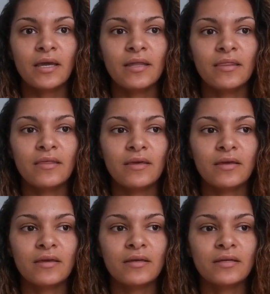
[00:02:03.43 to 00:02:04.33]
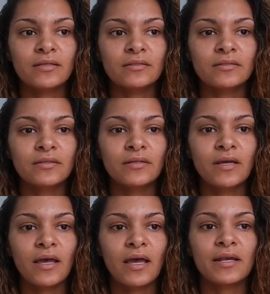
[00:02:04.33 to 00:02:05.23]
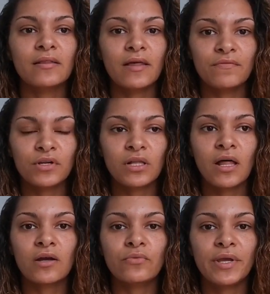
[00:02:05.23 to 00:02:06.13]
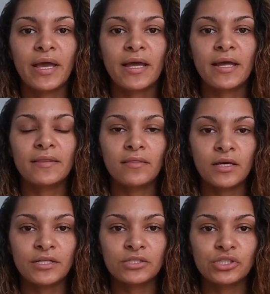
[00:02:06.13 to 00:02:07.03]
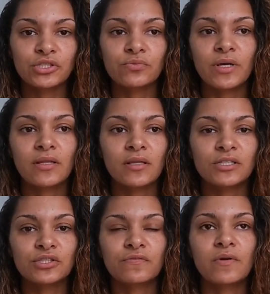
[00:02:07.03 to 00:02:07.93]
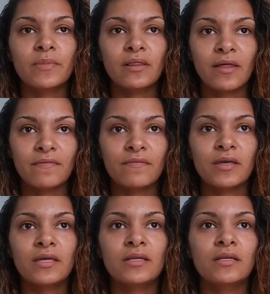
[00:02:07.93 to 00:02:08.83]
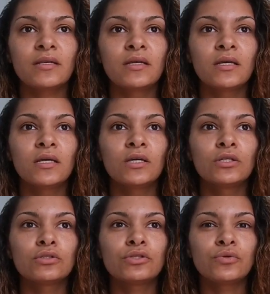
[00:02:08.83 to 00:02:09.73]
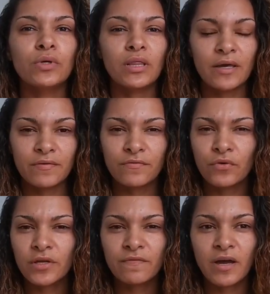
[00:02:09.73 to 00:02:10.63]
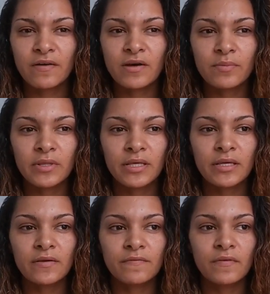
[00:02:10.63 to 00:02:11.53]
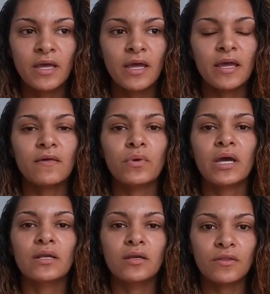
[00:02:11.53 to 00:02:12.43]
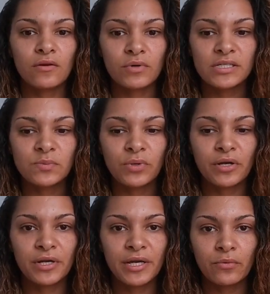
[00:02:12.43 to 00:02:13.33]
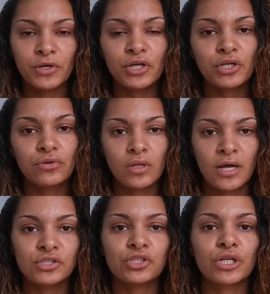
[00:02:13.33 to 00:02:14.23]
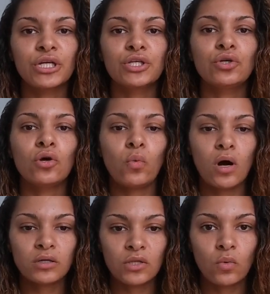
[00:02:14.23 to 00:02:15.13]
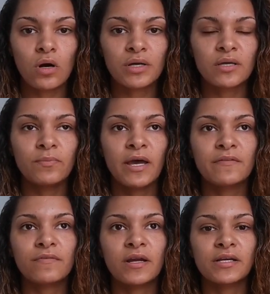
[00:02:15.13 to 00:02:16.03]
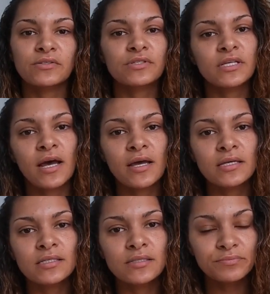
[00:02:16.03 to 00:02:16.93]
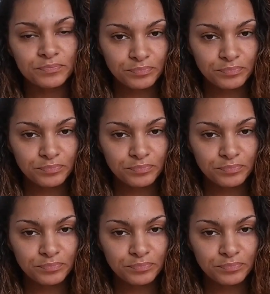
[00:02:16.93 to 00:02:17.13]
And then at 11 o'clock, we had lunch. We had lunch from 11 to 11:45, I believe. And then we had another rest period where you could do laundry. You could walk the walking path for exercise.